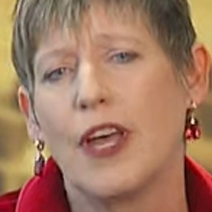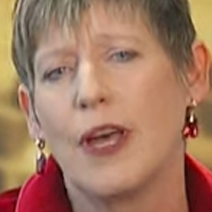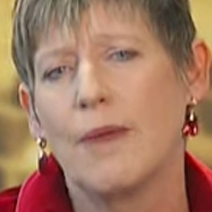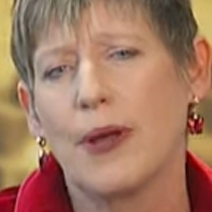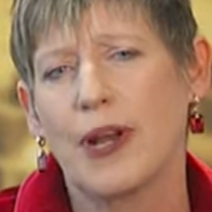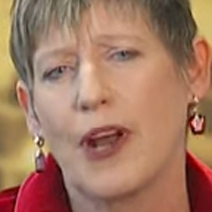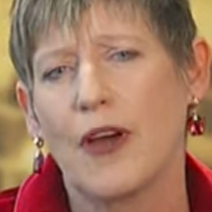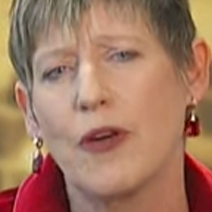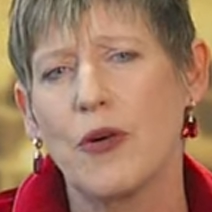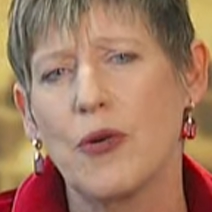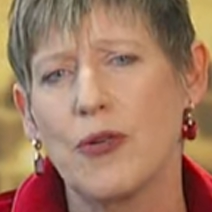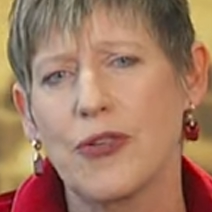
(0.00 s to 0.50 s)

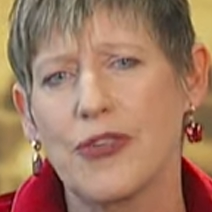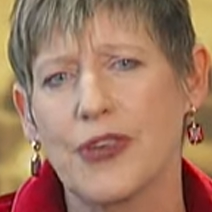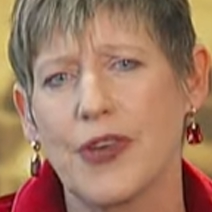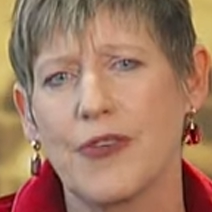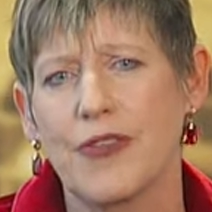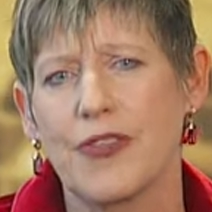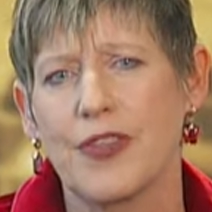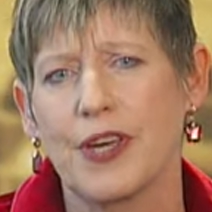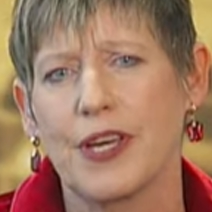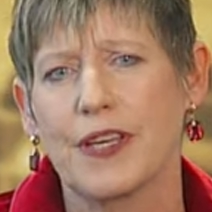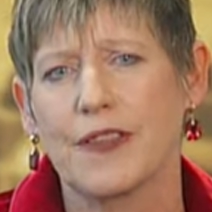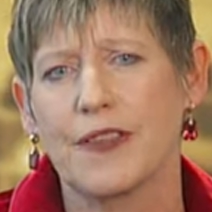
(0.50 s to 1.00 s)
But I also
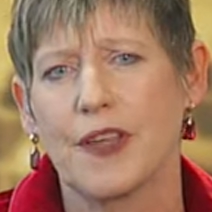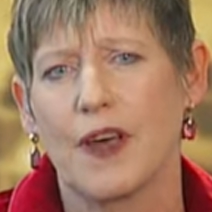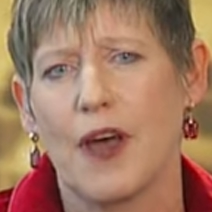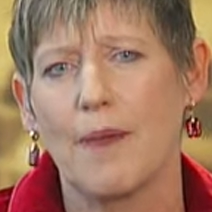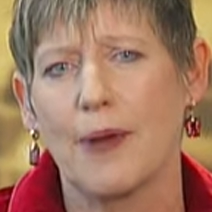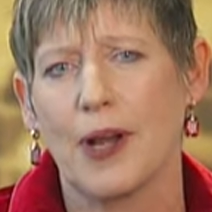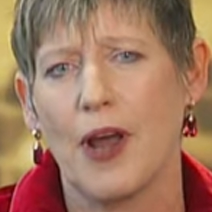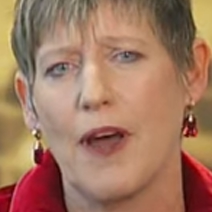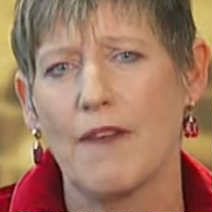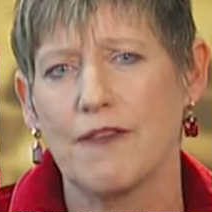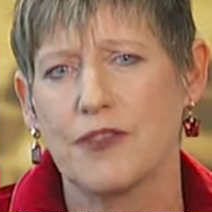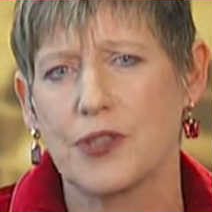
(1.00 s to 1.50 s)
think that, I
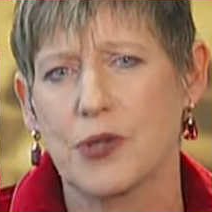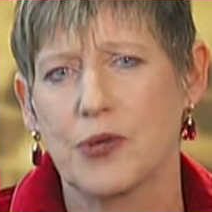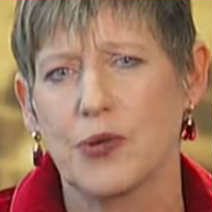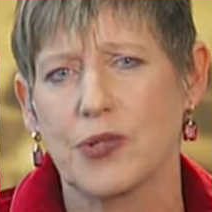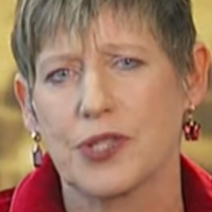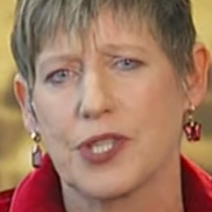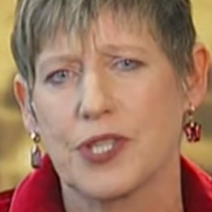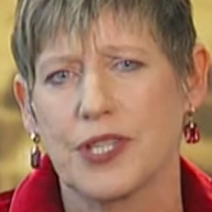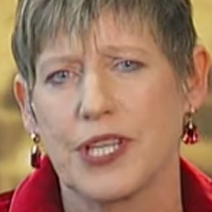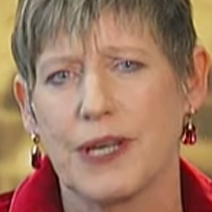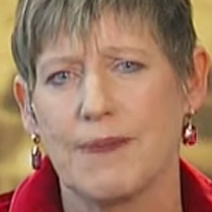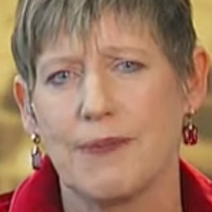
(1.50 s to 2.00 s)
mean, I've
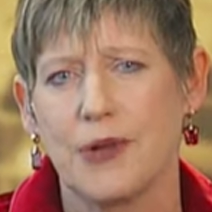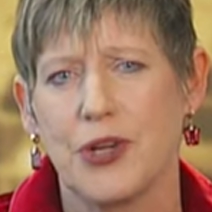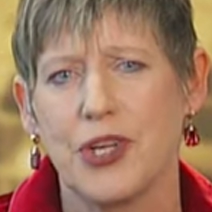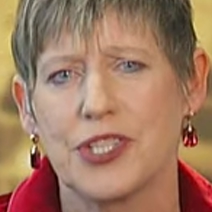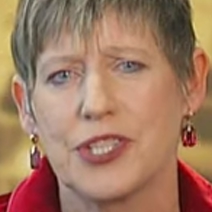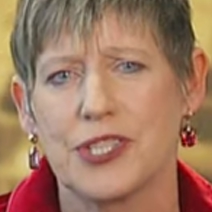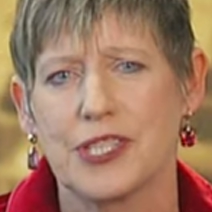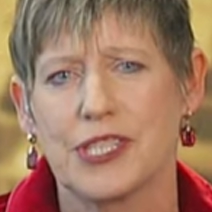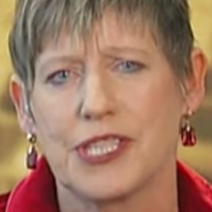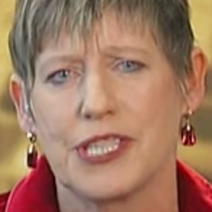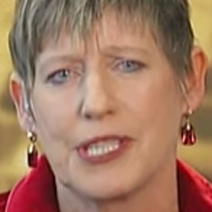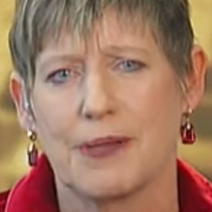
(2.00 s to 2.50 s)
talked to the
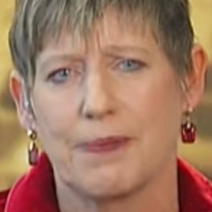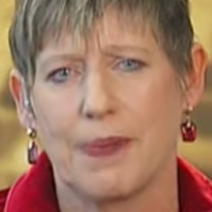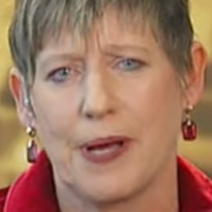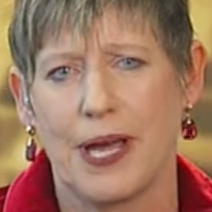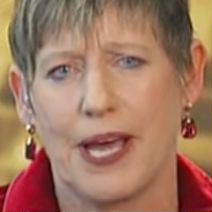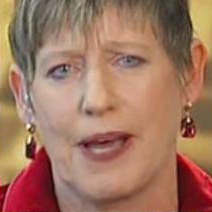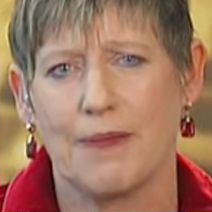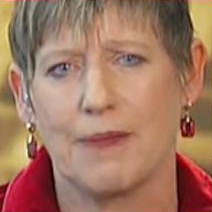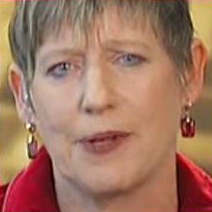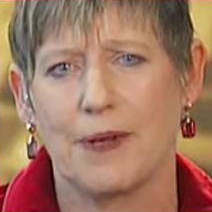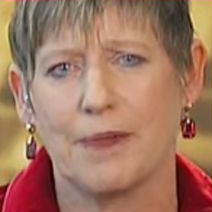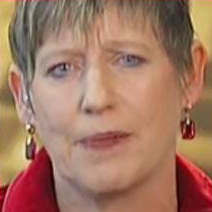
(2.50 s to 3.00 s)
emergency
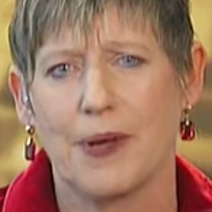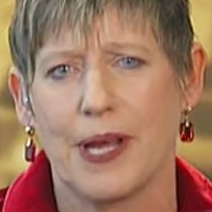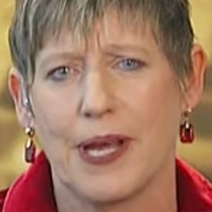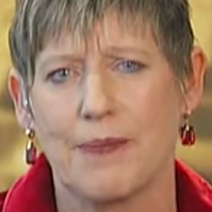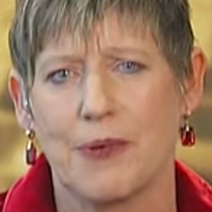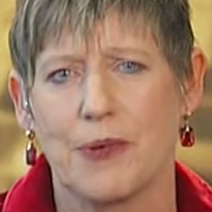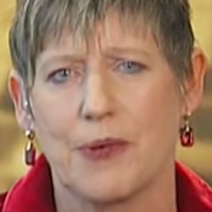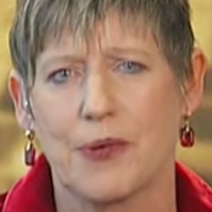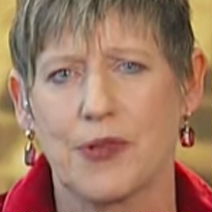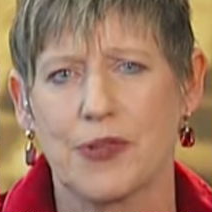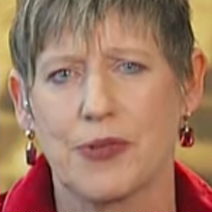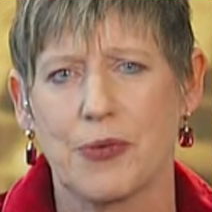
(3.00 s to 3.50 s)
department
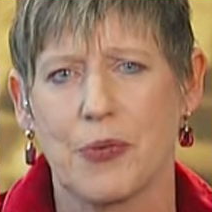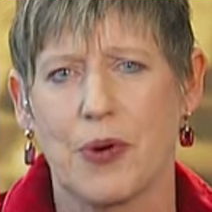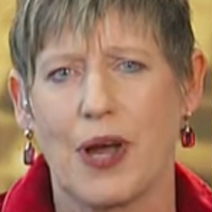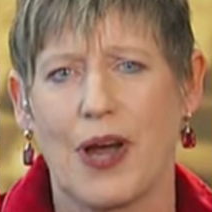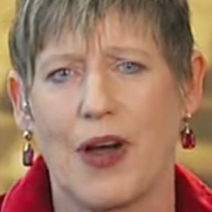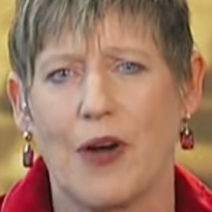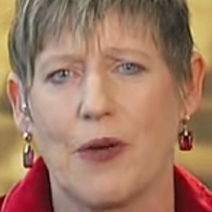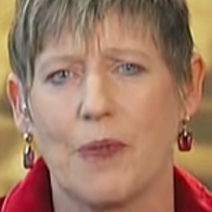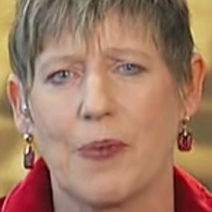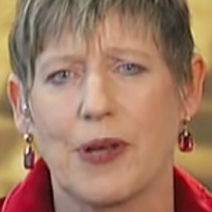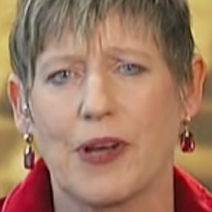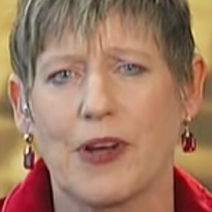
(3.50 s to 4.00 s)
people as
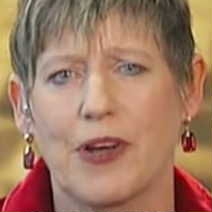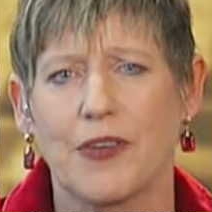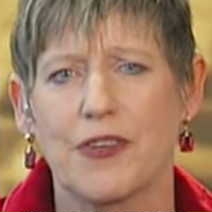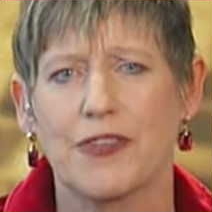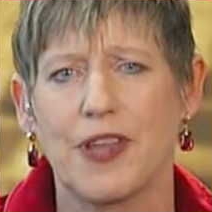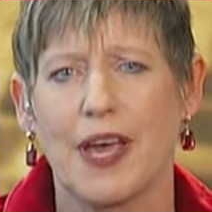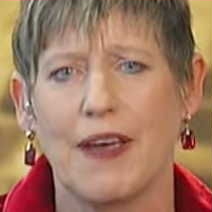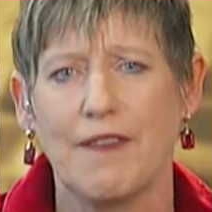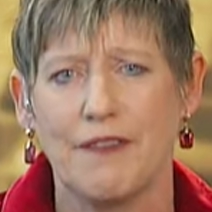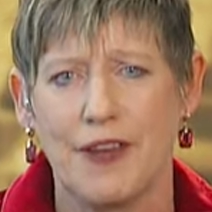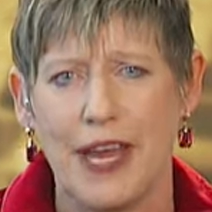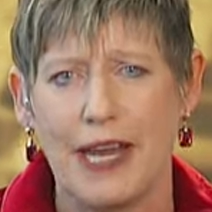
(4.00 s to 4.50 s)
well, because
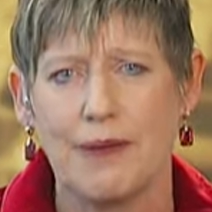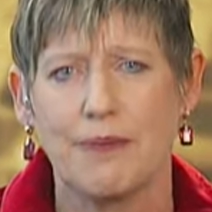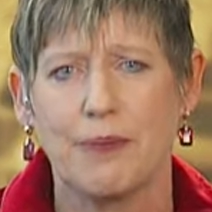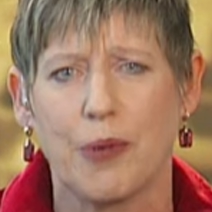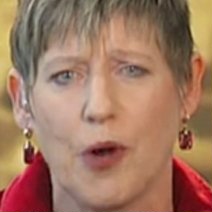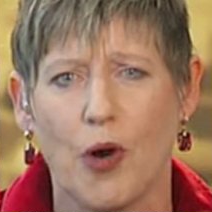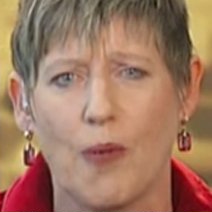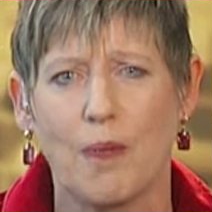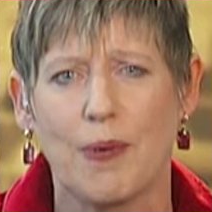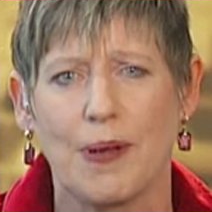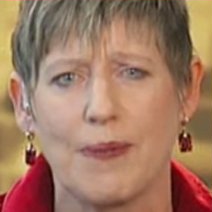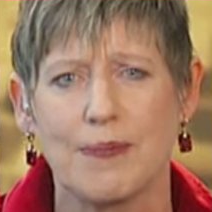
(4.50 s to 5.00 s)
they've had
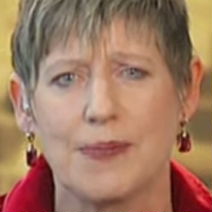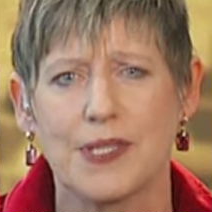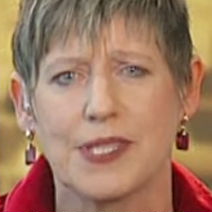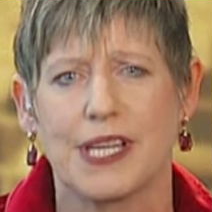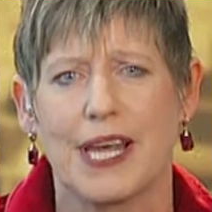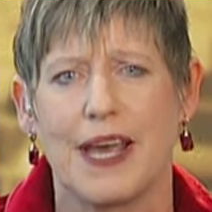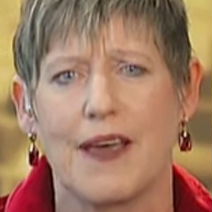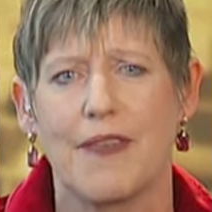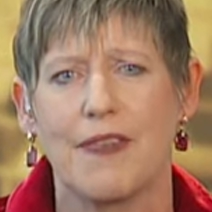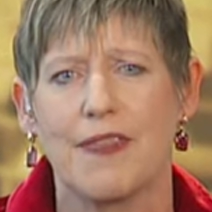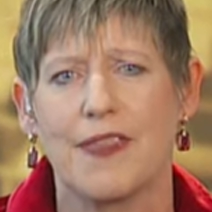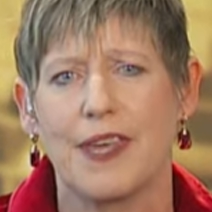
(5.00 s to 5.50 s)
problems
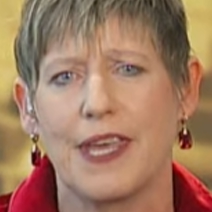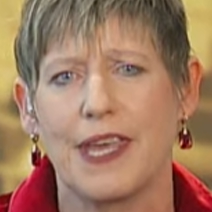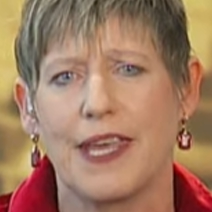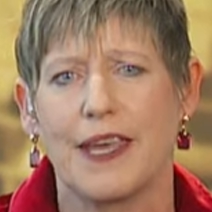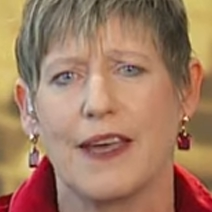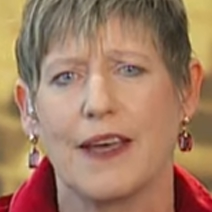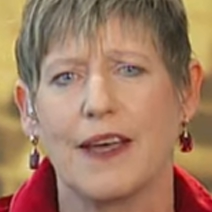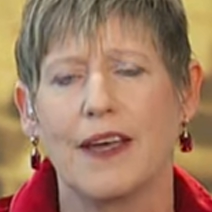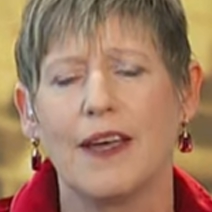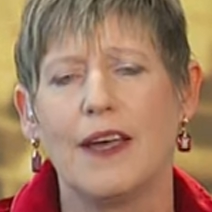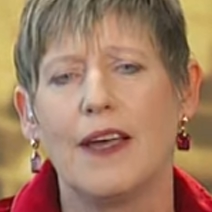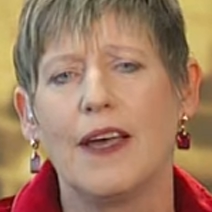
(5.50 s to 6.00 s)
down
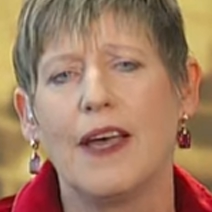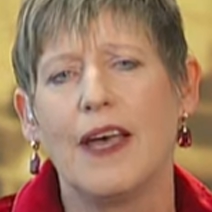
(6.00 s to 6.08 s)
there.